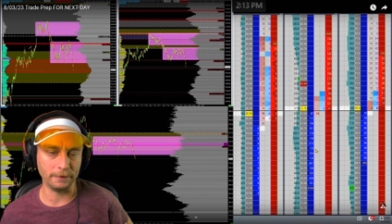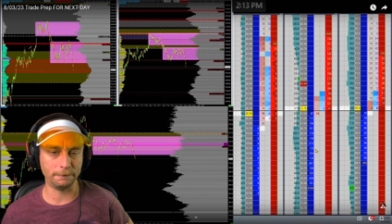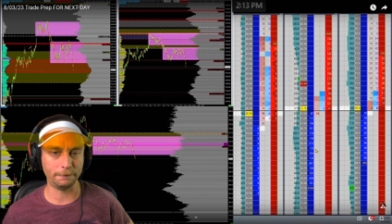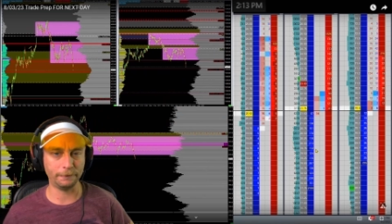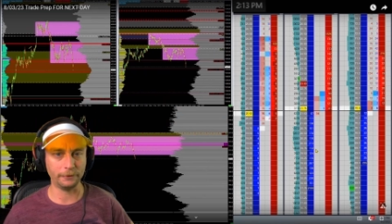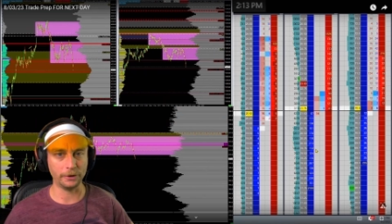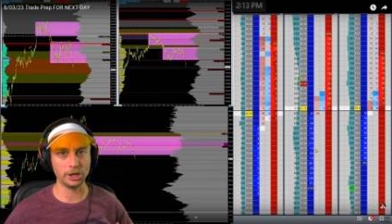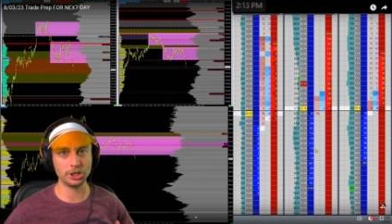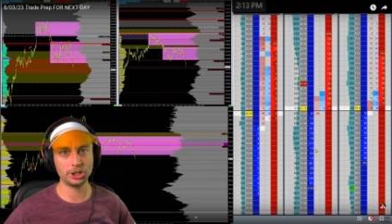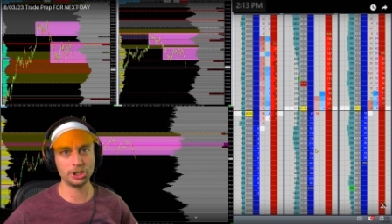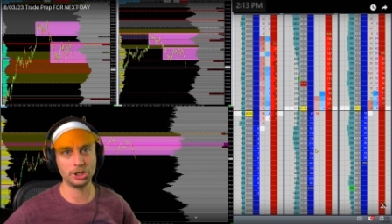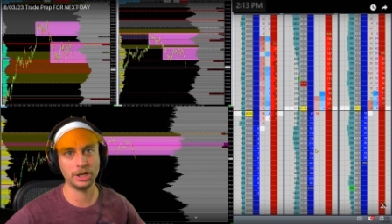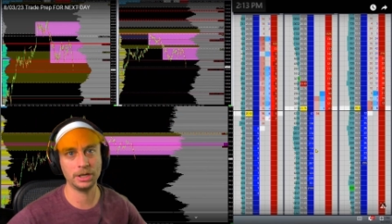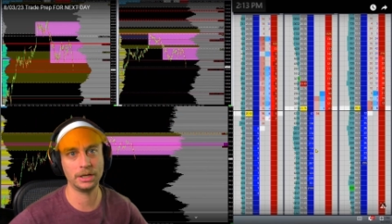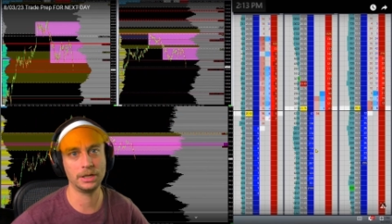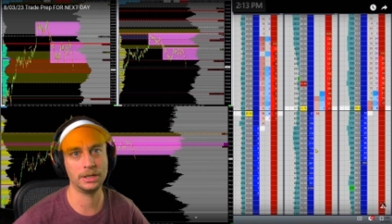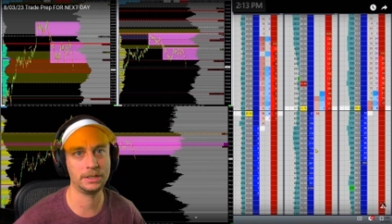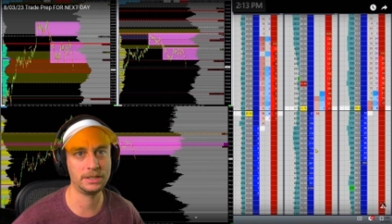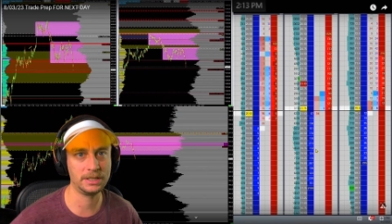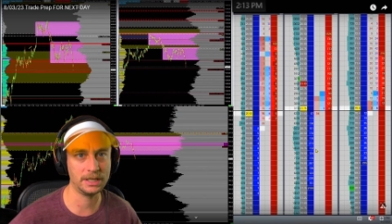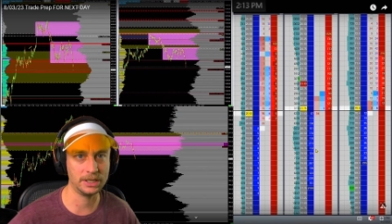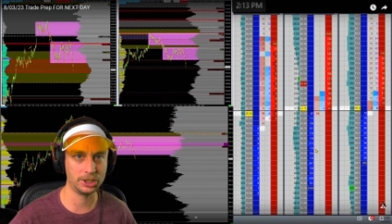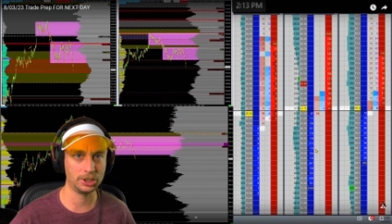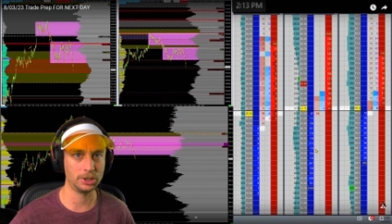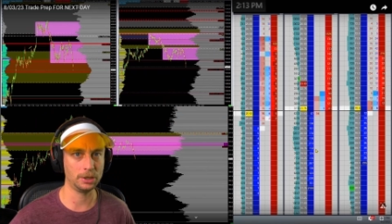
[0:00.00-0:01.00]
flushing is
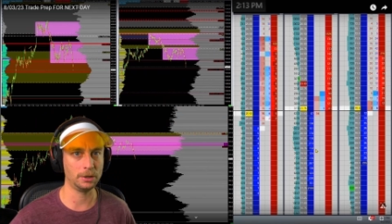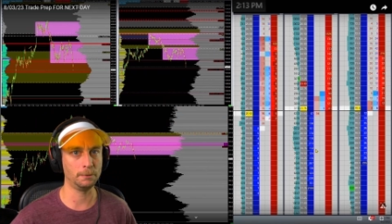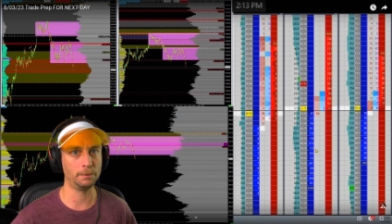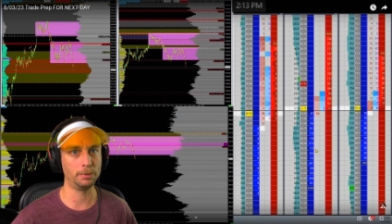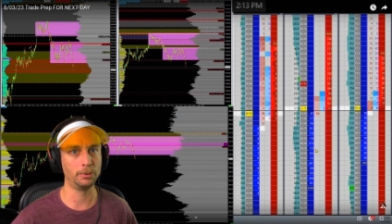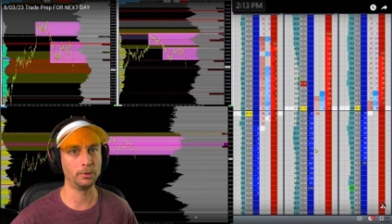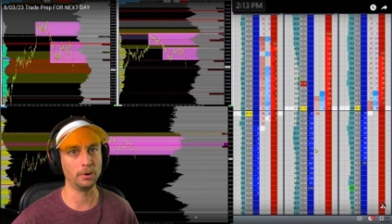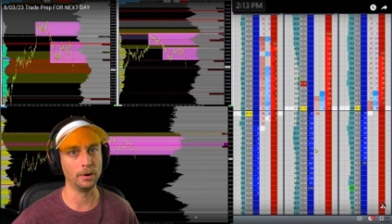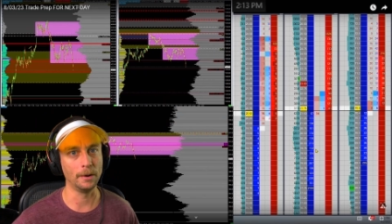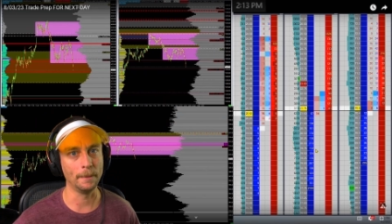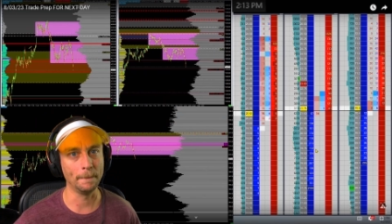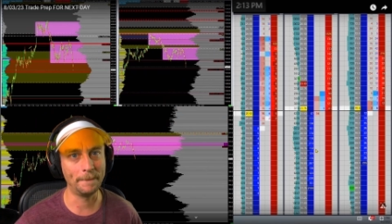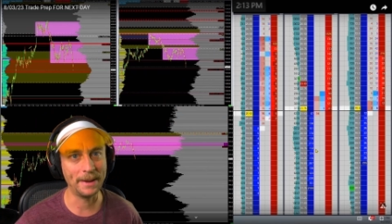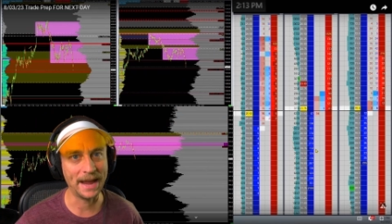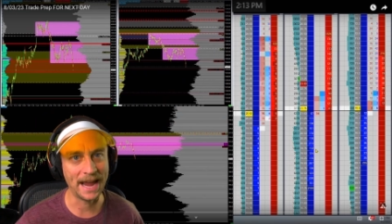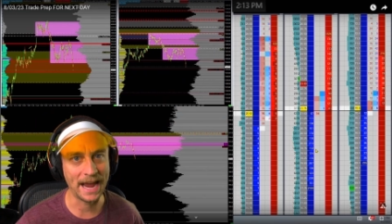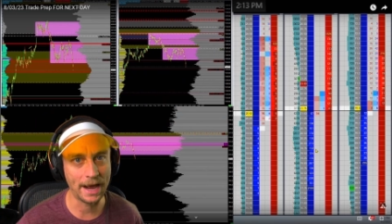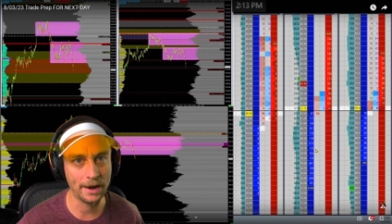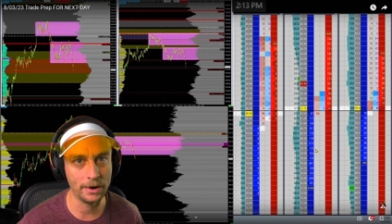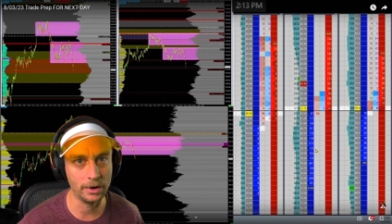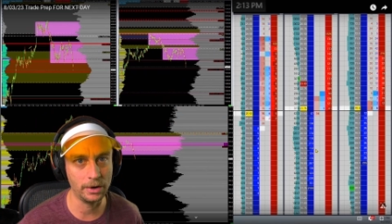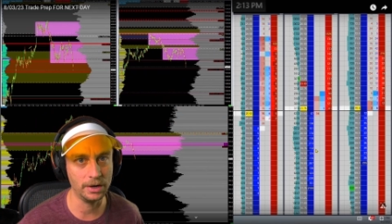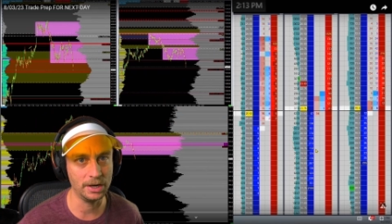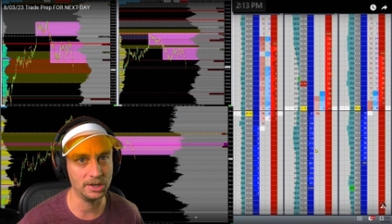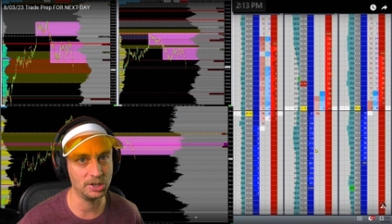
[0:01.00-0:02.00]
such an important
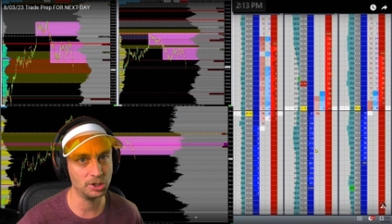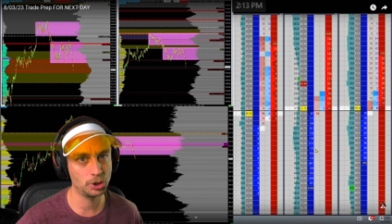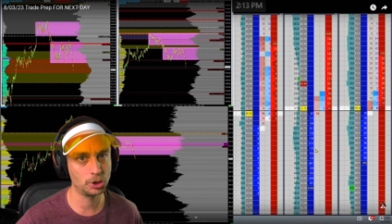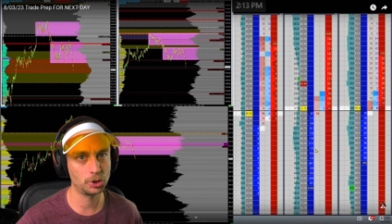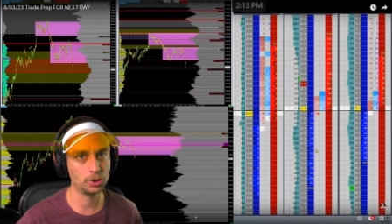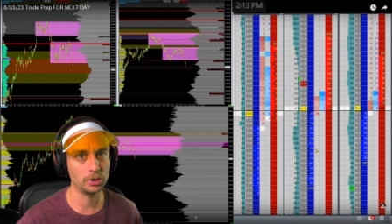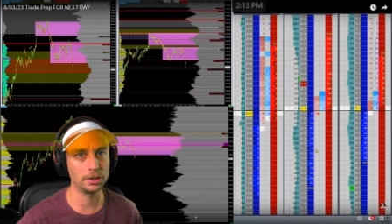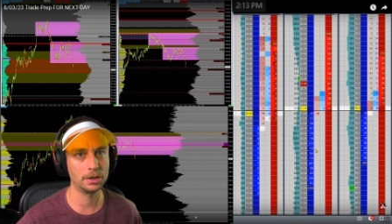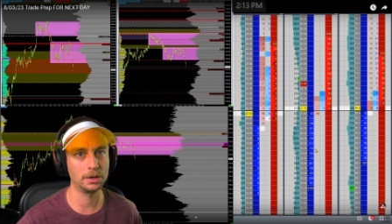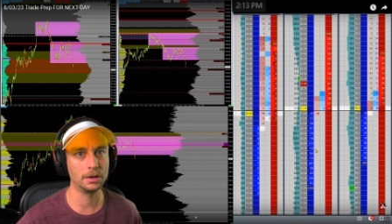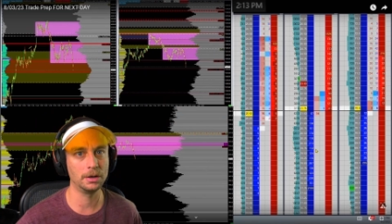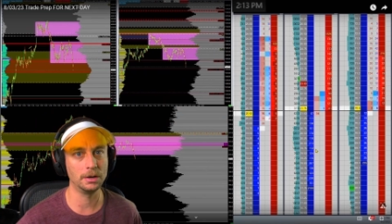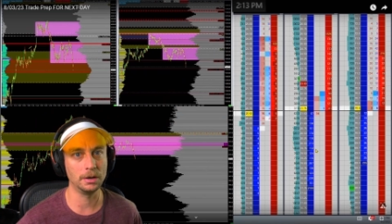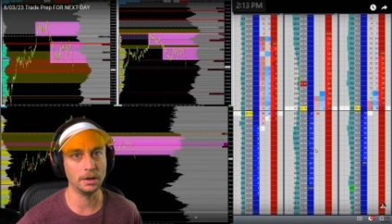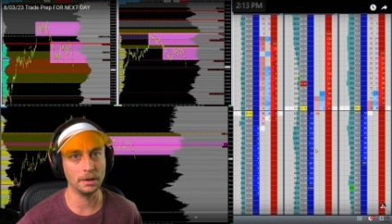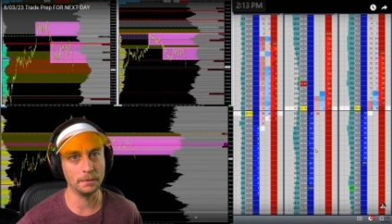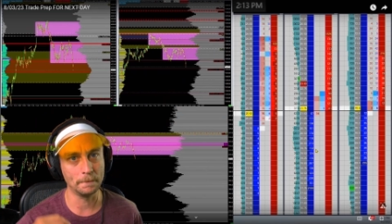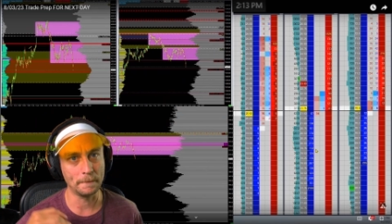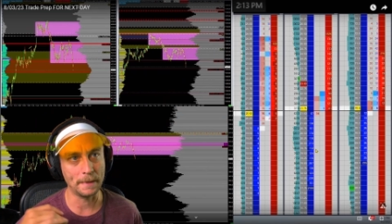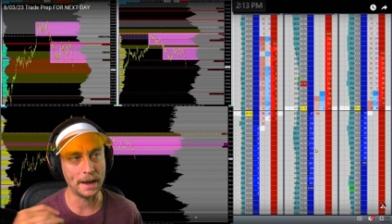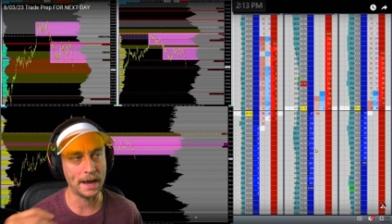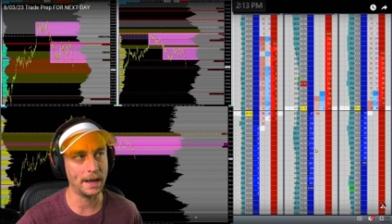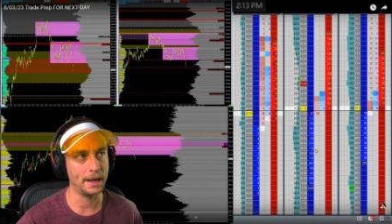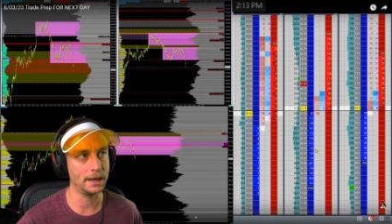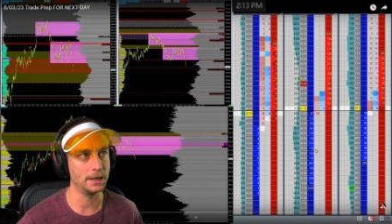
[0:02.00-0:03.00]
pattern and trigger in
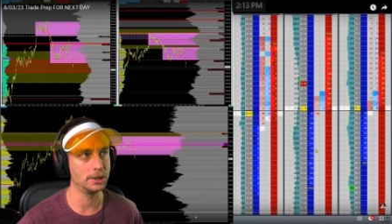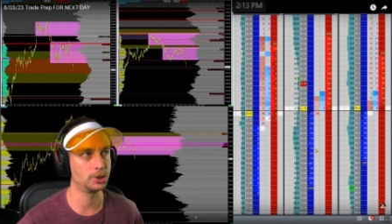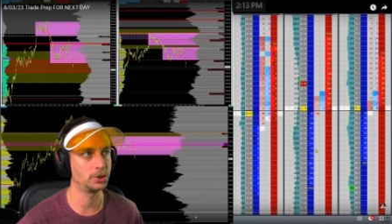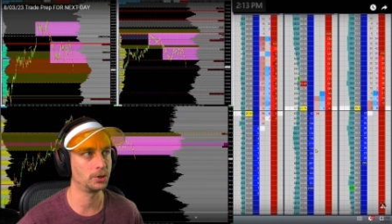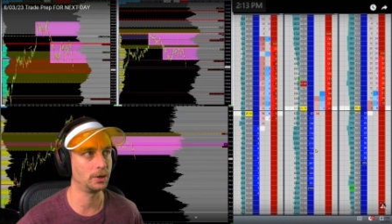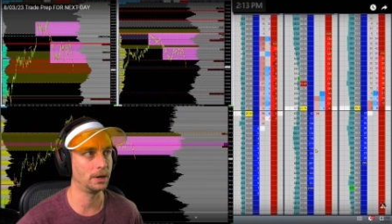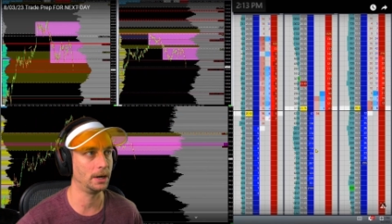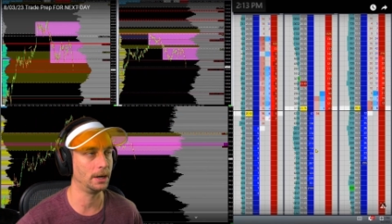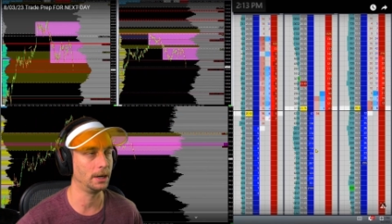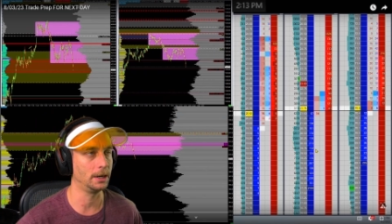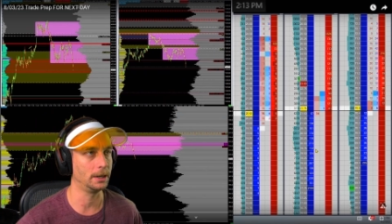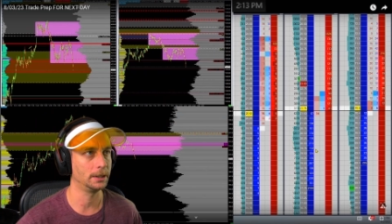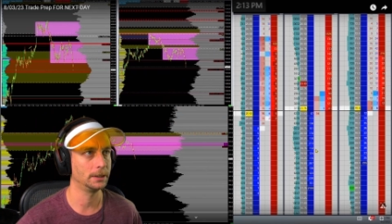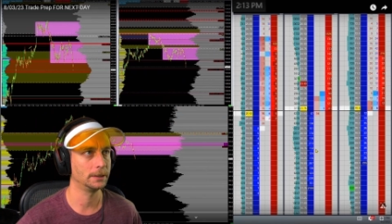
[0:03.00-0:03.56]
my trading.